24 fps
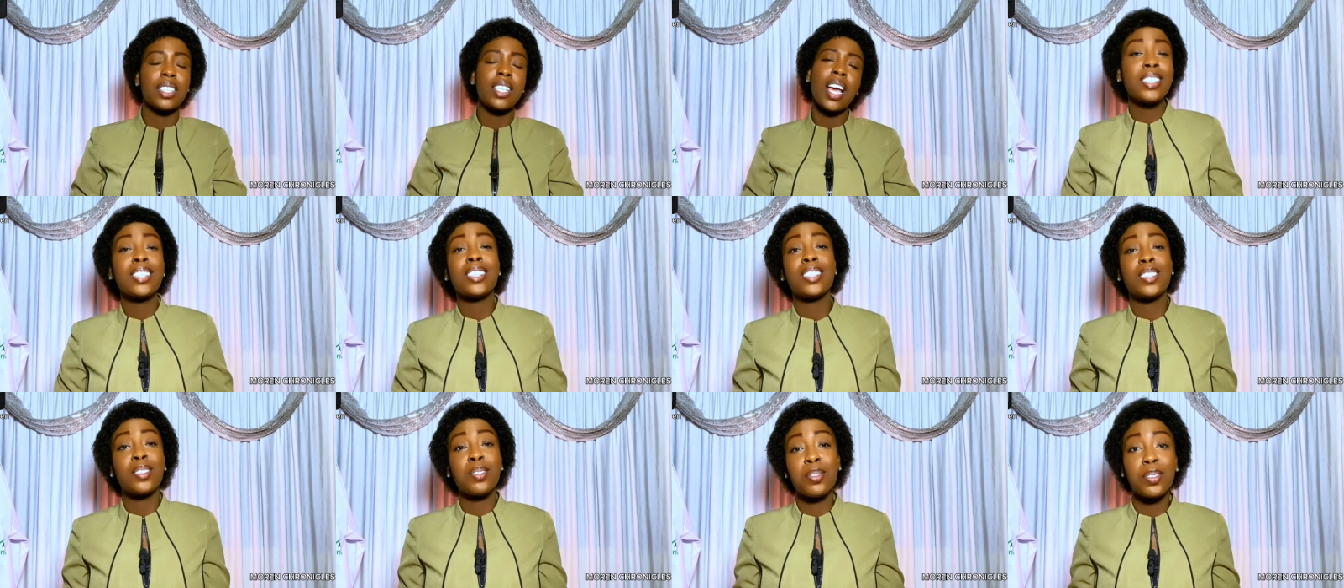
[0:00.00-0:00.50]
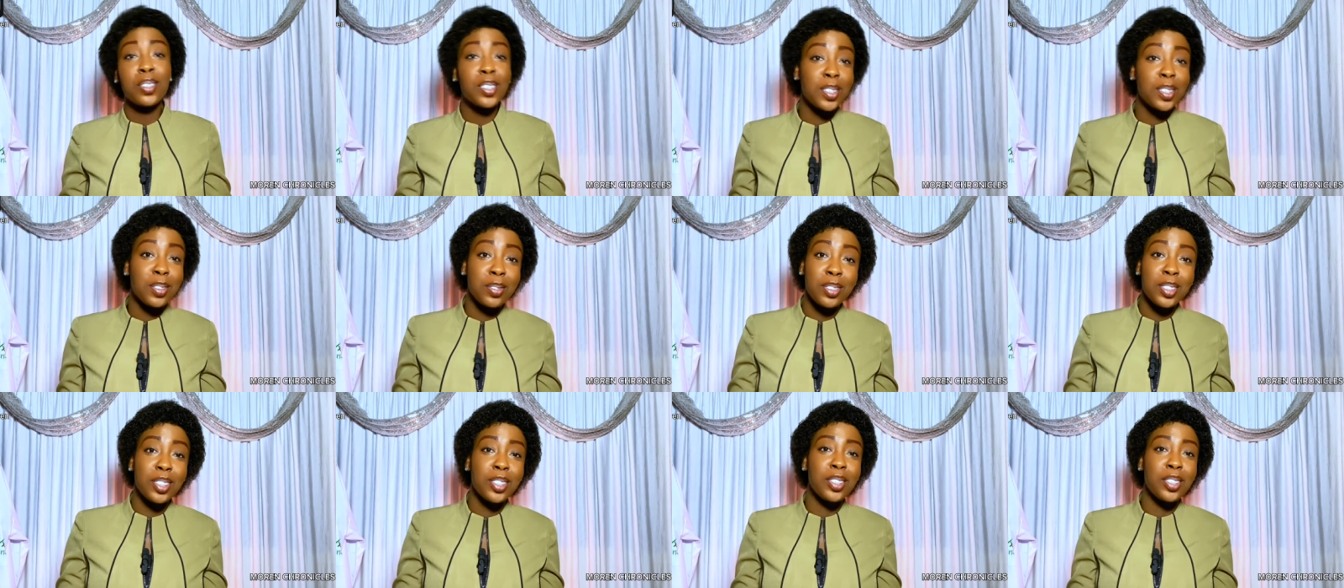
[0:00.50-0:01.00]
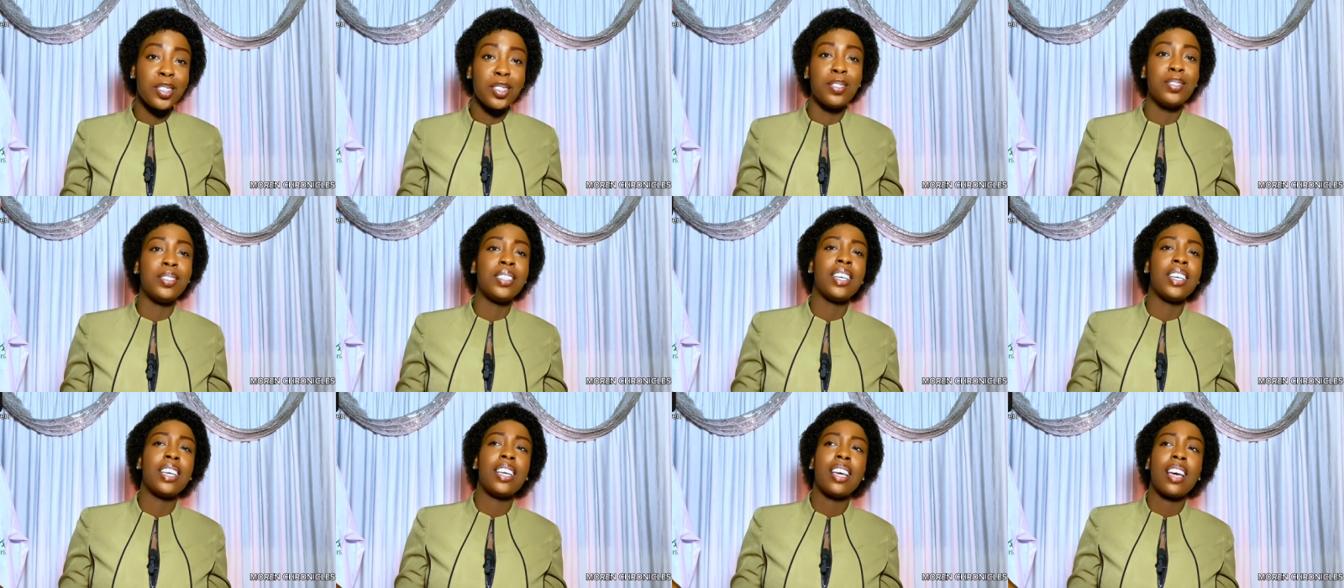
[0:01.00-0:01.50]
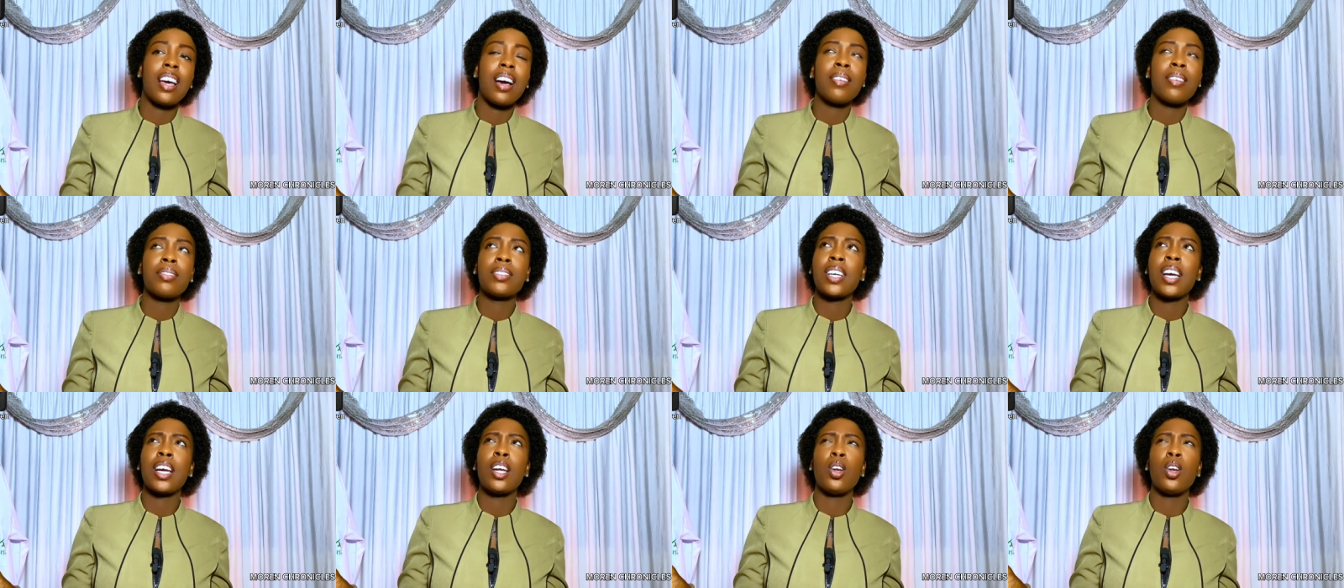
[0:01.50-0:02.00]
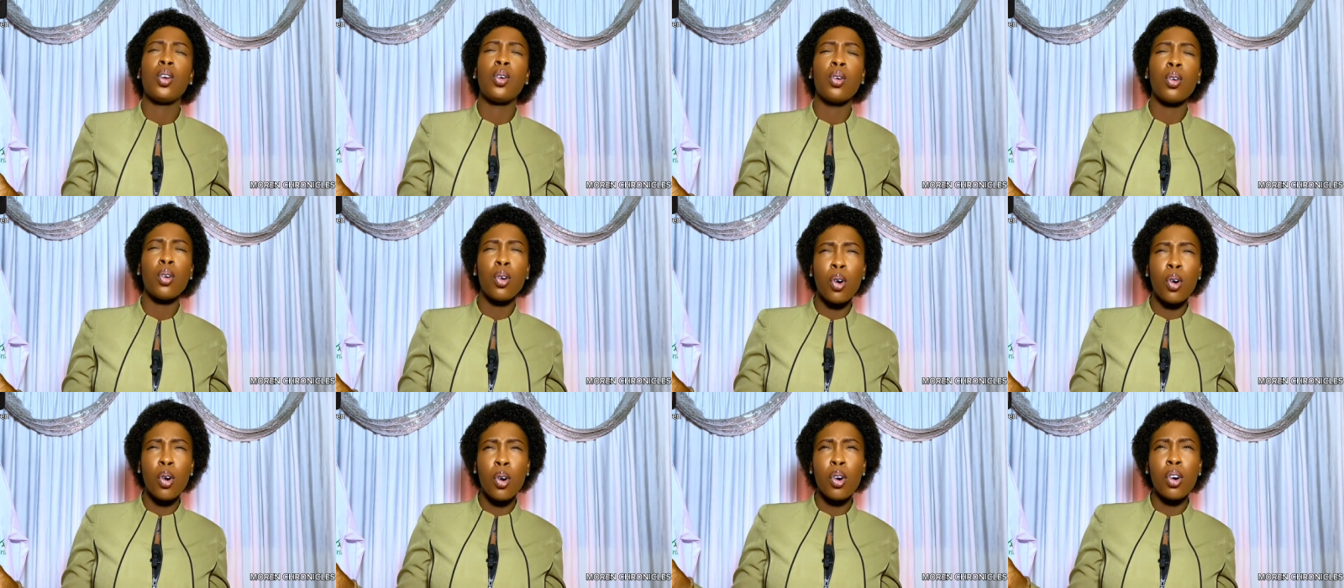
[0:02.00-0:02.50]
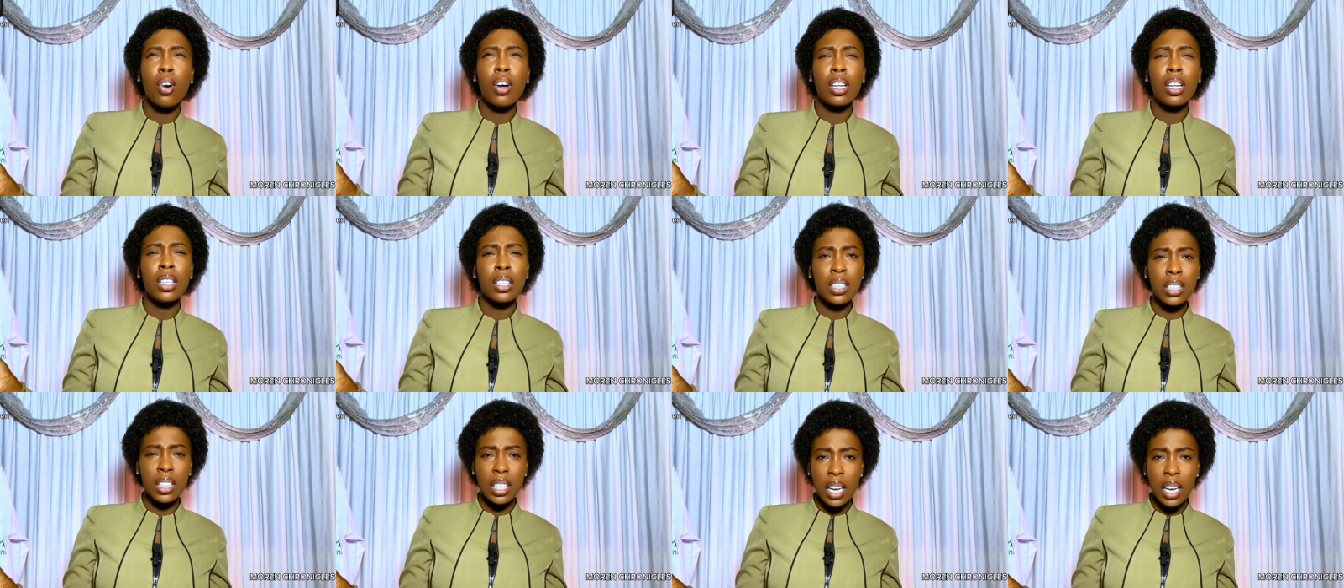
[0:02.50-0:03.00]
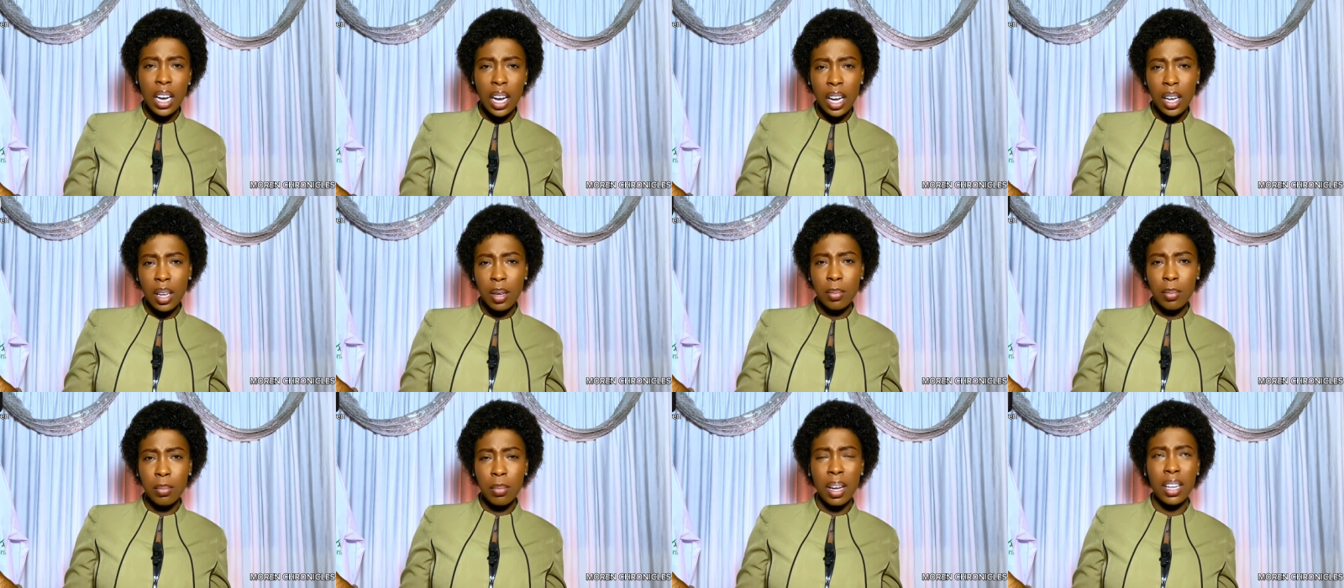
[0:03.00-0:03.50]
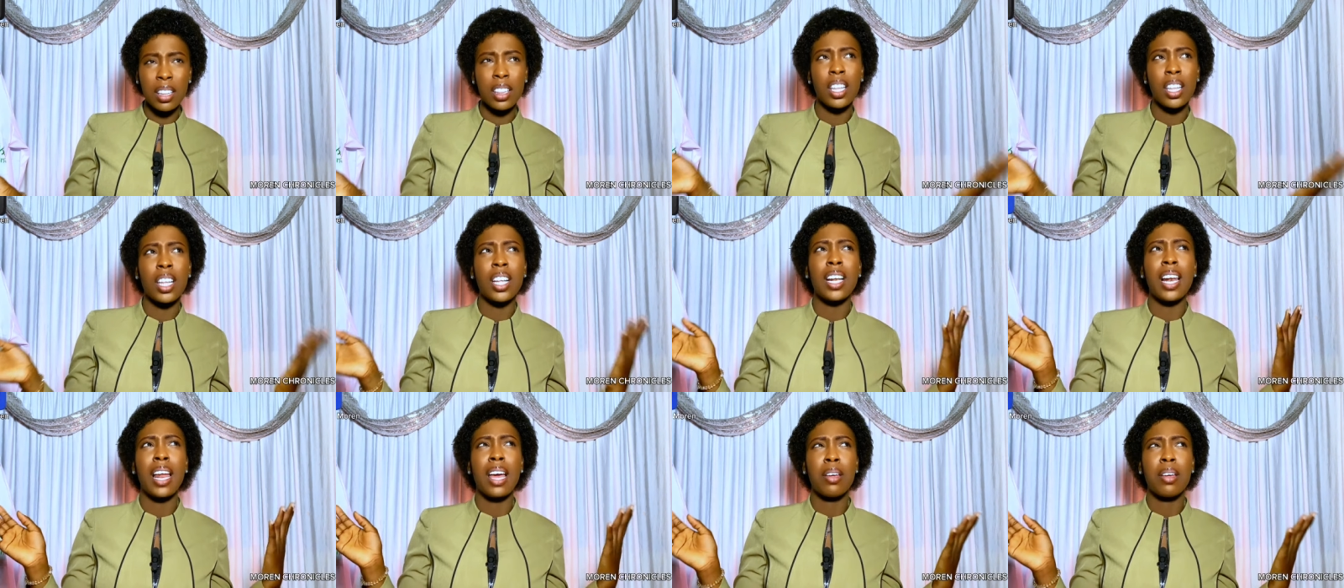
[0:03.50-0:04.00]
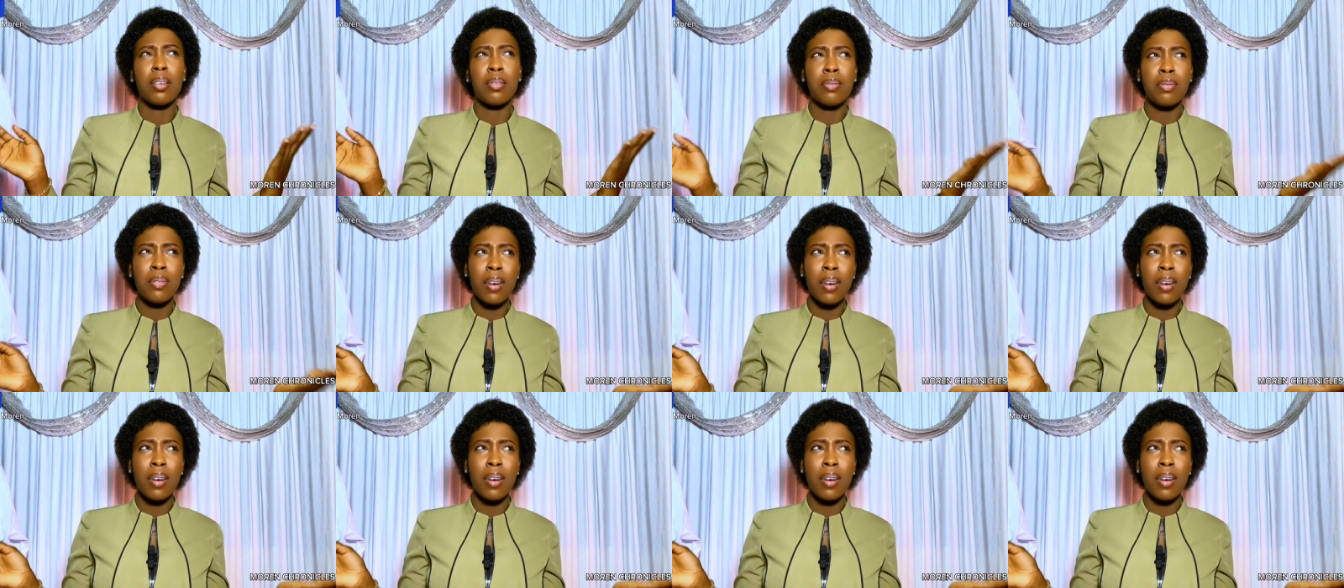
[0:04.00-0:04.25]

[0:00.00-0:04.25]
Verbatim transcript: This is the first video of the year after a long time. I think like